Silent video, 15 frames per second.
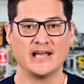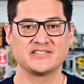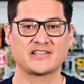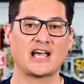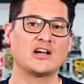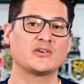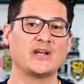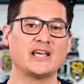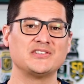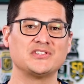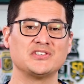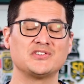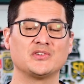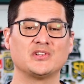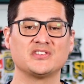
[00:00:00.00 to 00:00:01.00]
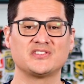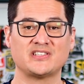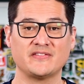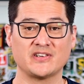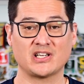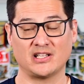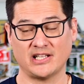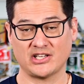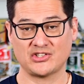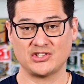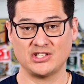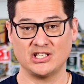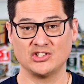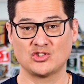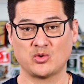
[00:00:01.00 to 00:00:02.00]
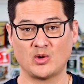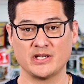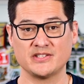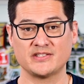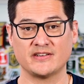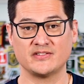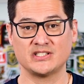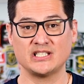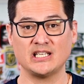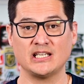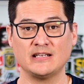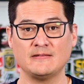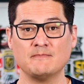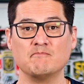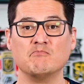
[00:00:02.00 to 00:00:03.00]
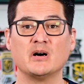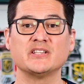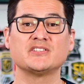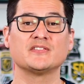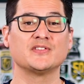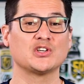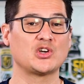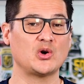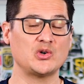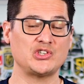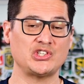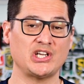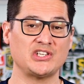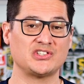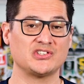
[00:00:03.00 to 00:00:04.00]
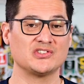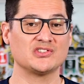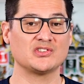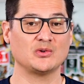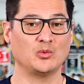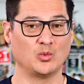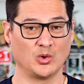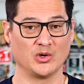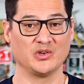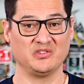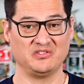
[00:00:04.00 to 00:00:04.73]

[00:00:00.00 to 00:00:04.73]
As Calgary heads into the civic election in 2017, months of negotiations were